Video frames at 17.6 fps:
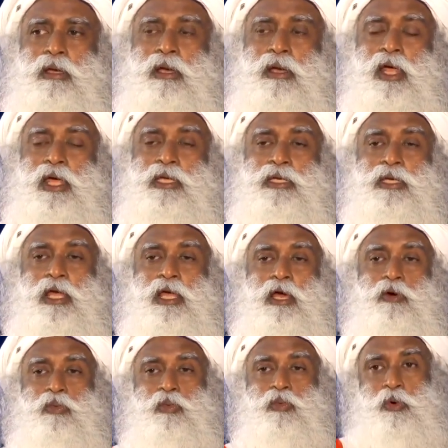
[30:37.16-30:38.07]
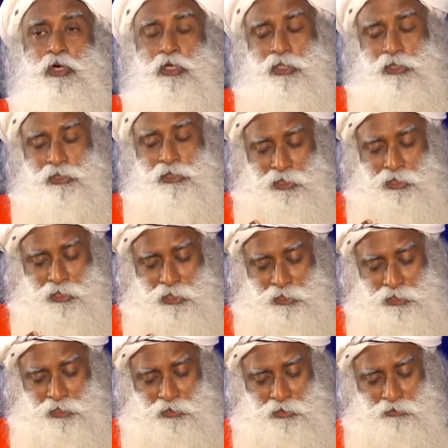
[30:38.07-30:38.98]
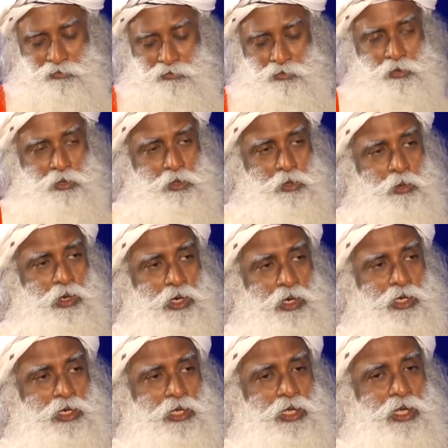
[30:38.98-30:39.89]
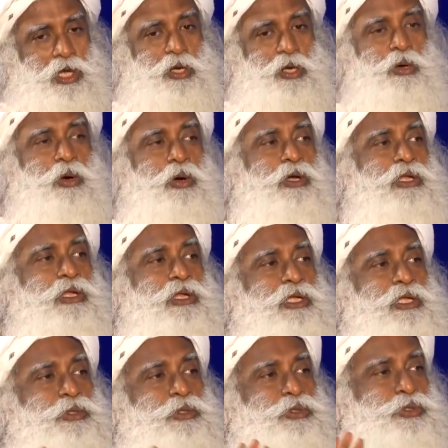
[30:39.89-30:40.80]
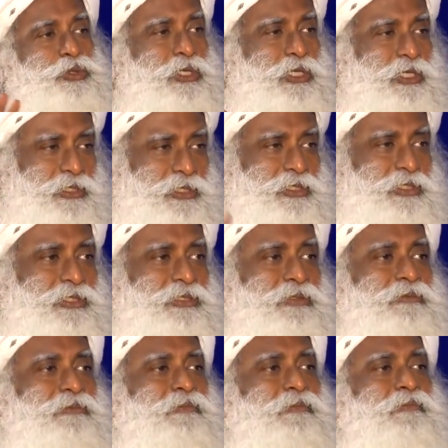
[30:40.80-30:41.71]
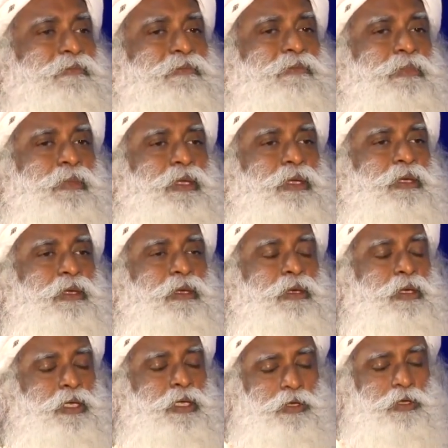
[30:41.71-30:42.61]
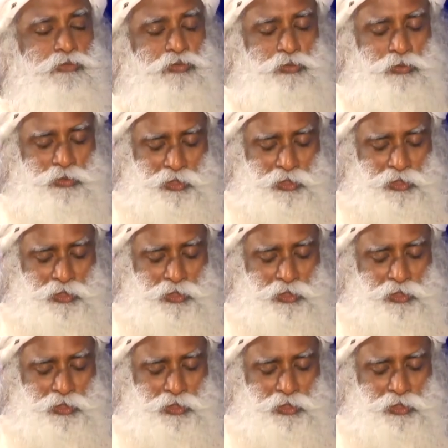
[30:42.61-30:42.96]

Right now, what is the nature of your quality, accordingly you should eat. If you